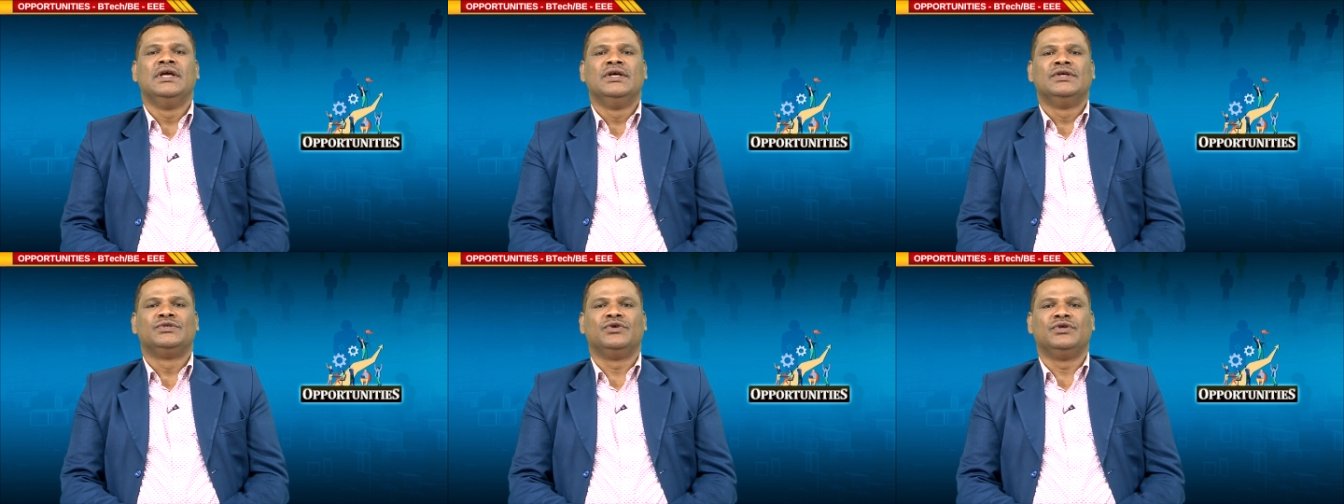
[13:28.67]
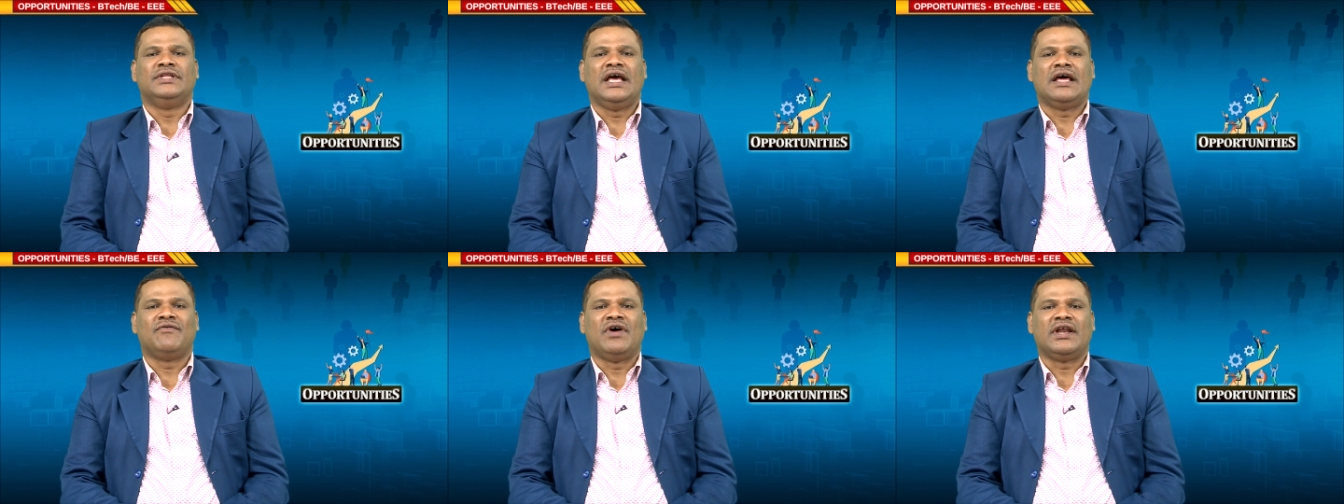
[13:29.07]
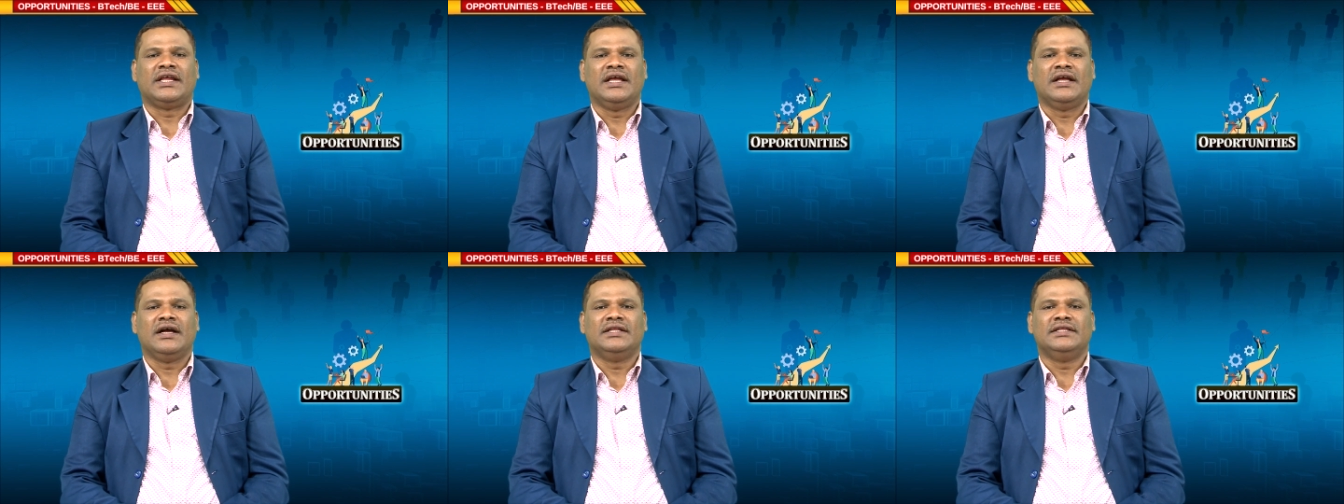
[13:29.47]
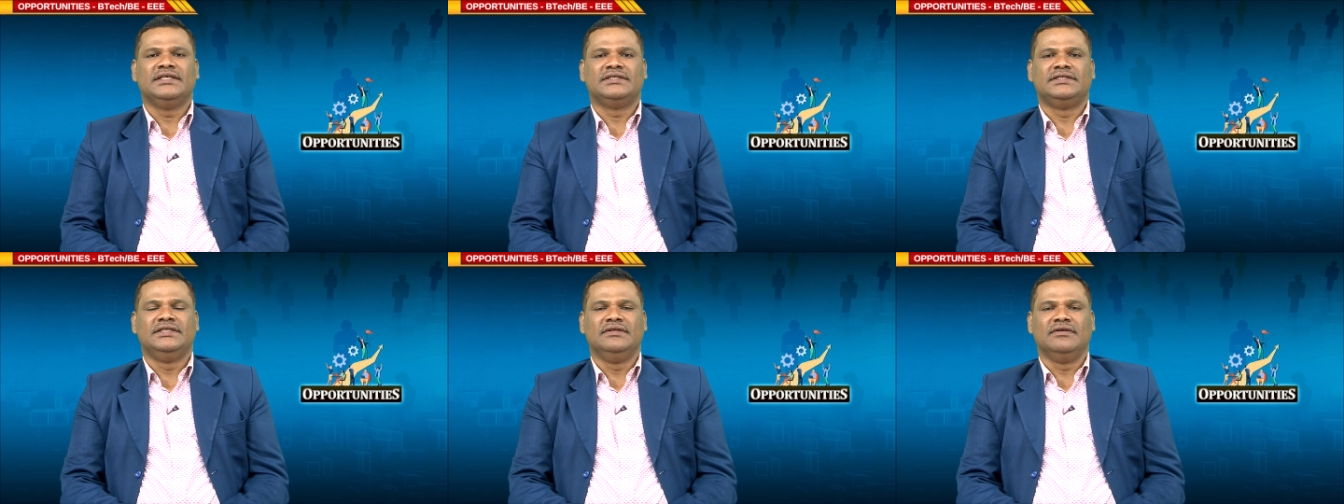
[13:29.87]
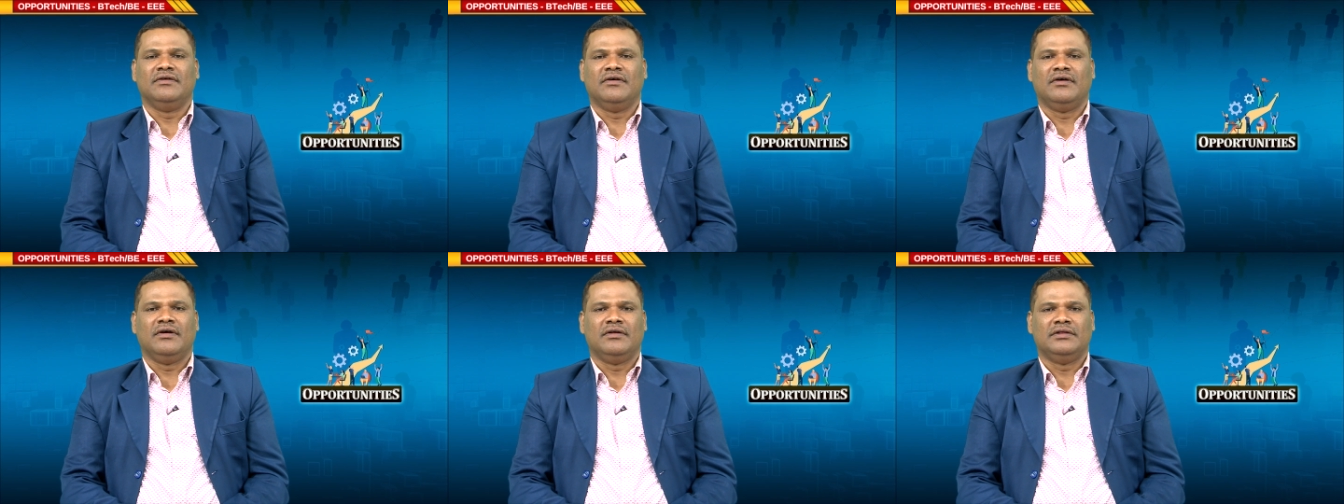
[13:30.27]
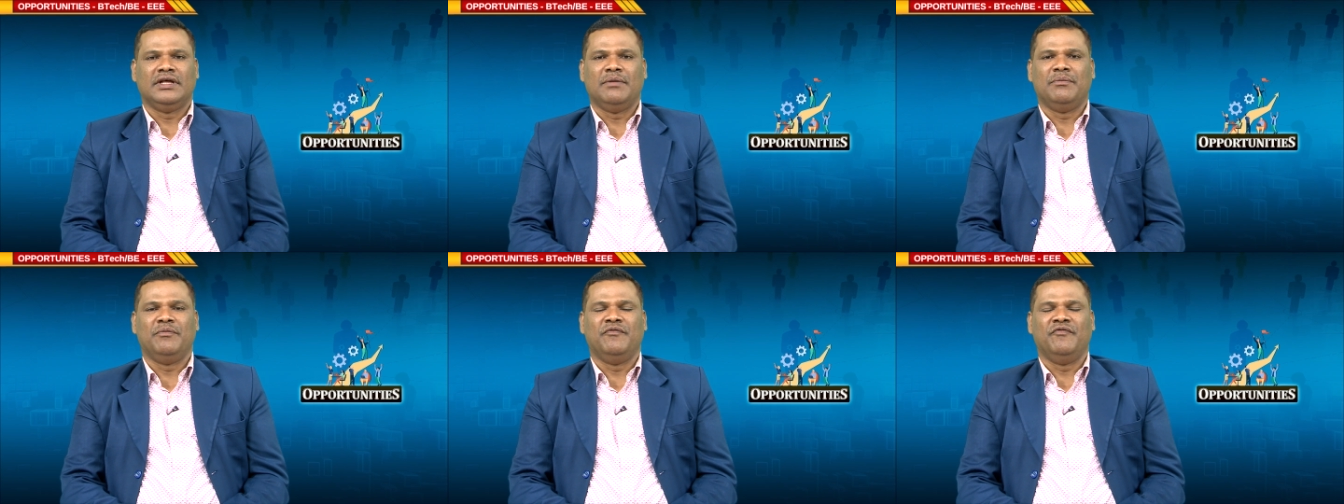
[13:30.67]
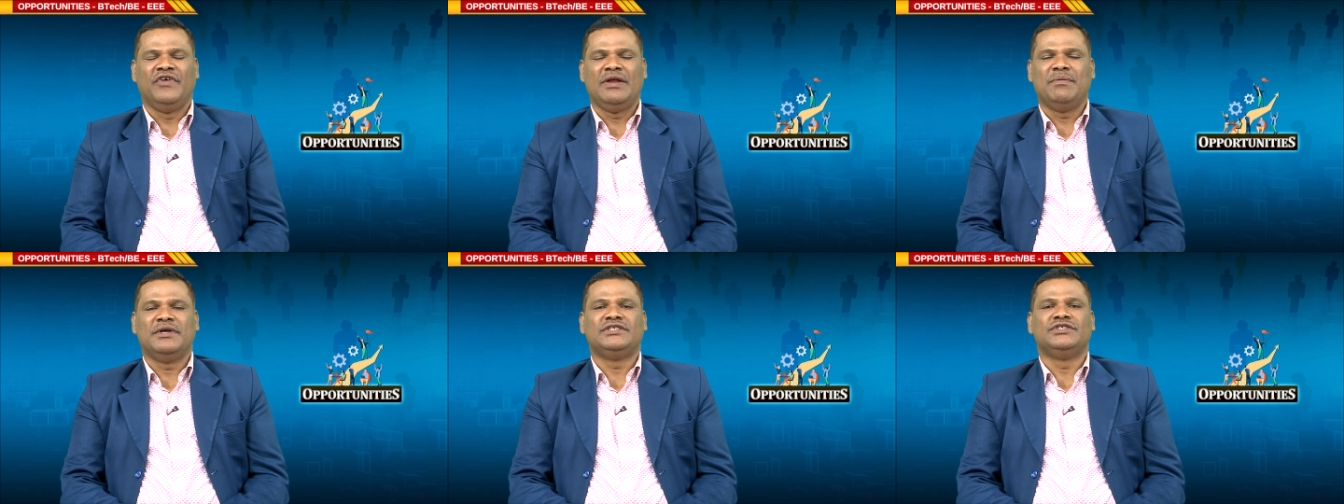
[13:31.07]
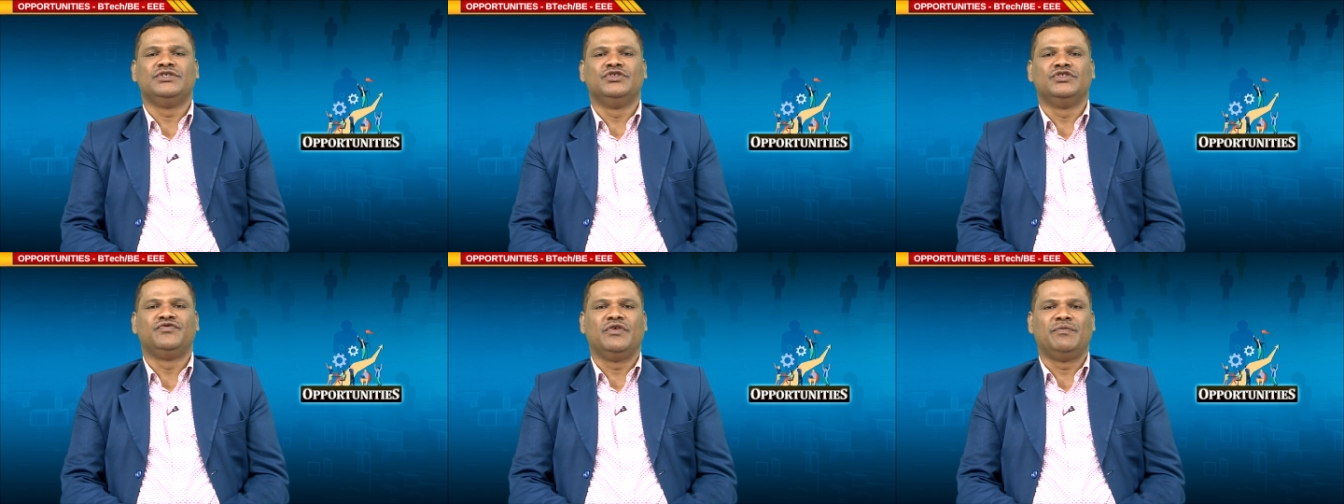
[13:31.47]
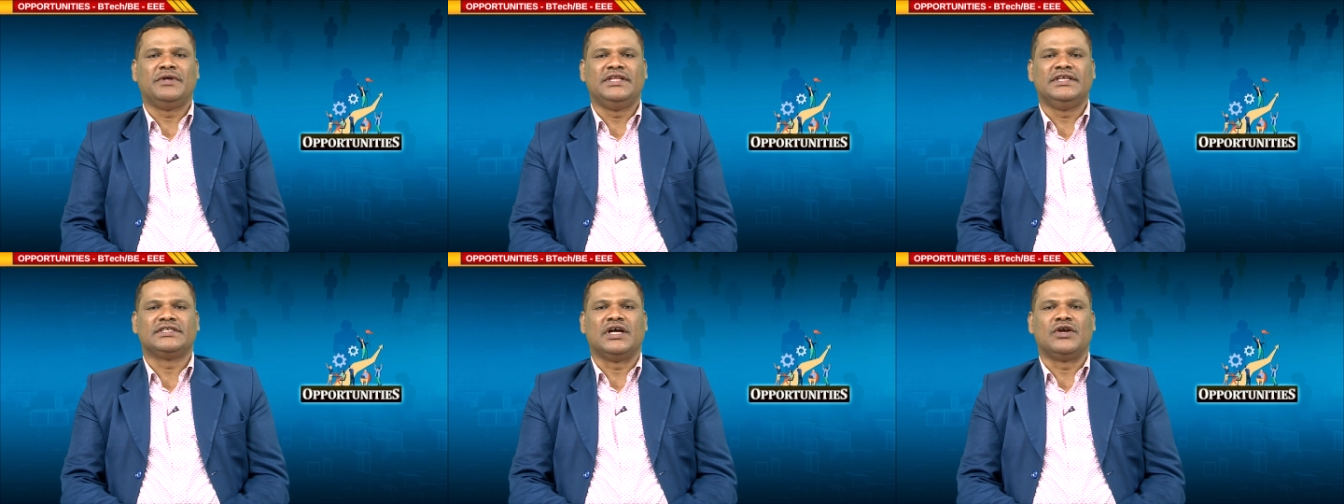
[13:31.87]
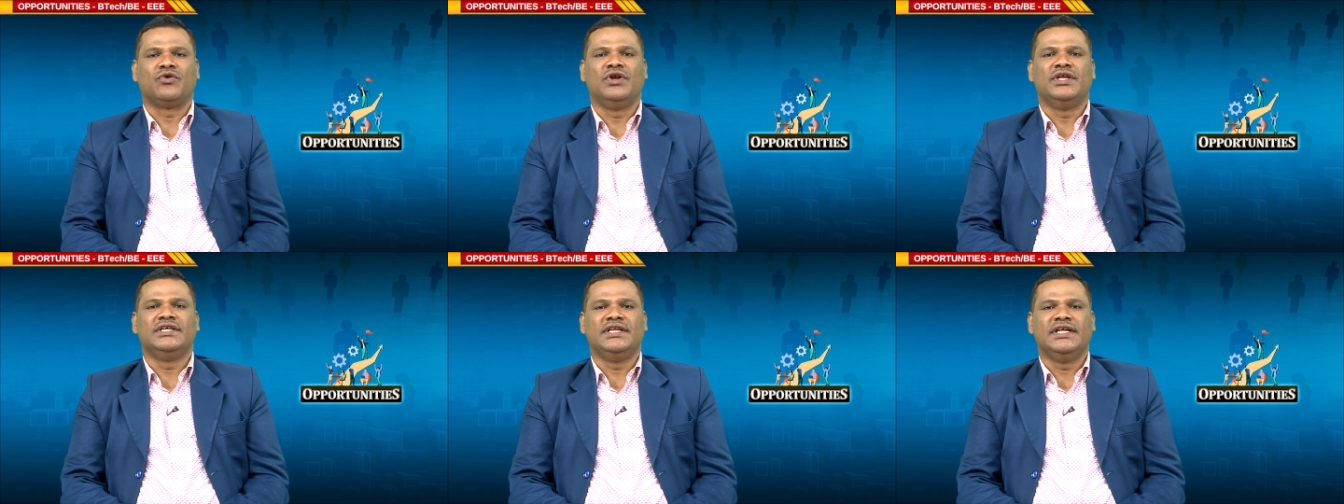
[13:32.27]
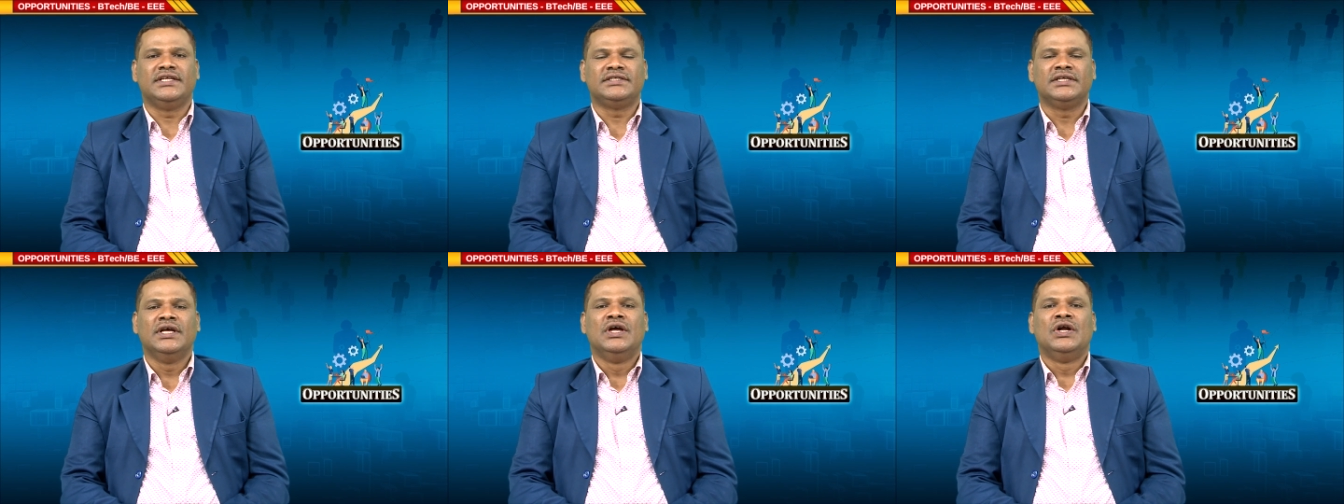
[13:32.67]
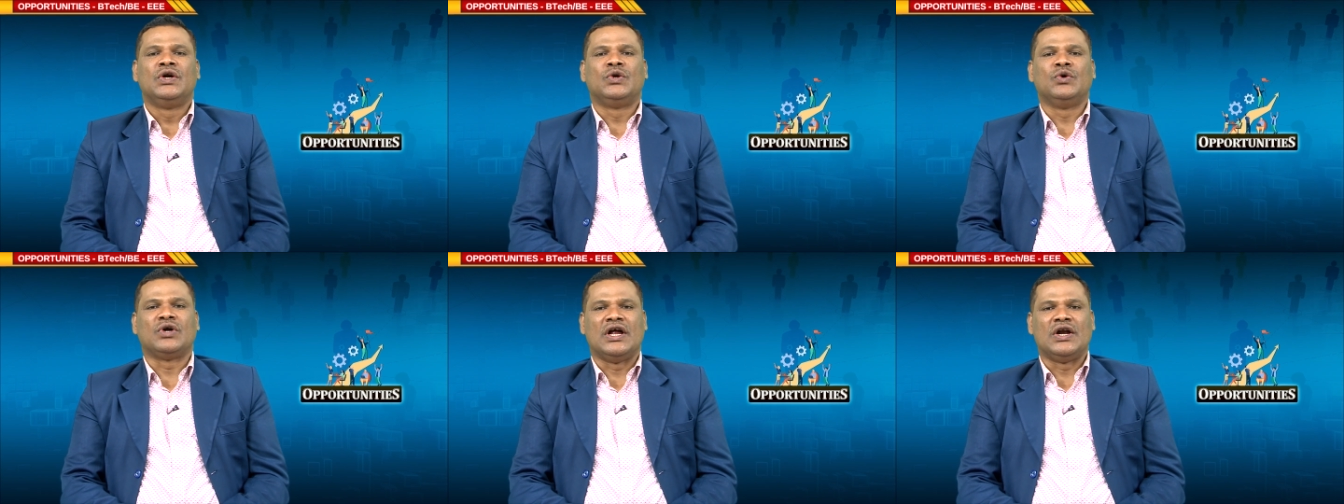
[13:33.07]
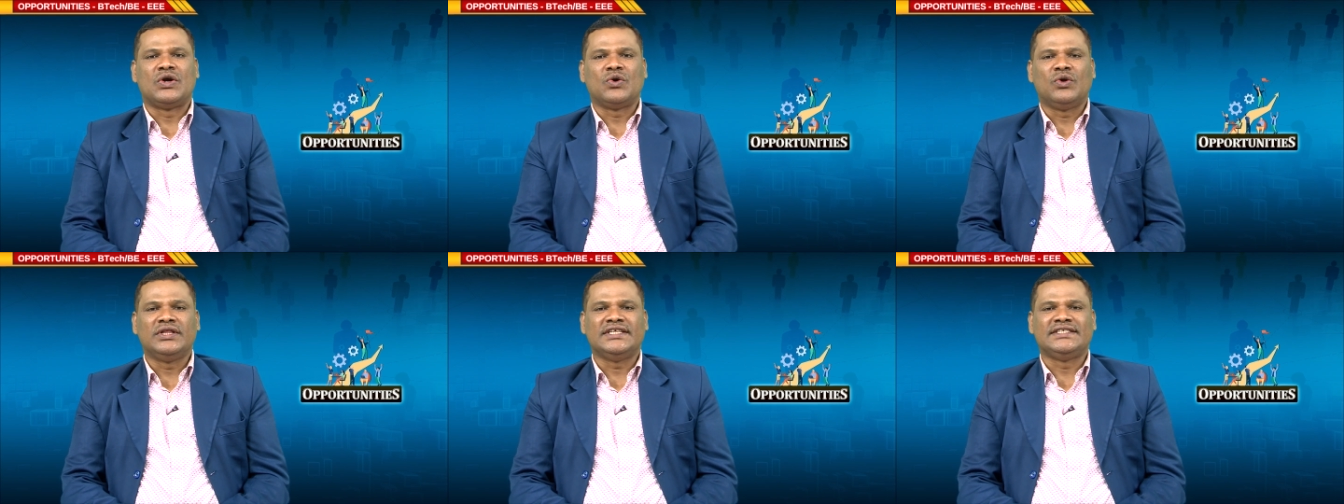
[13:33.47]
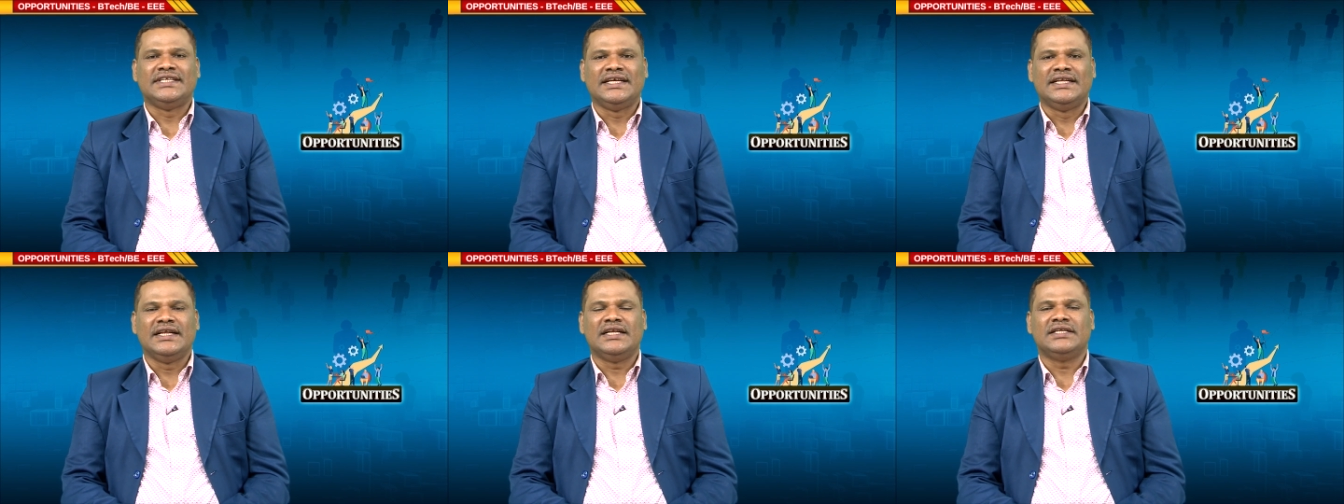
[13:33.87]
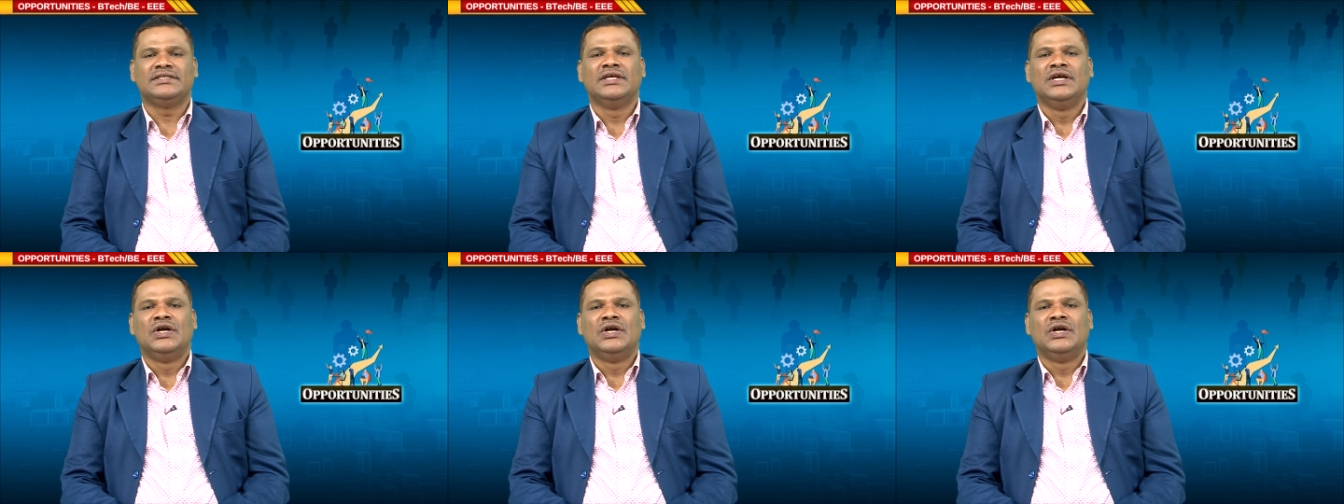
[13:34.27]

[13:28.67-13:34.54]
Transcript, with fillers: so they are working on this, the um, very much useful for these control engineers to control the signals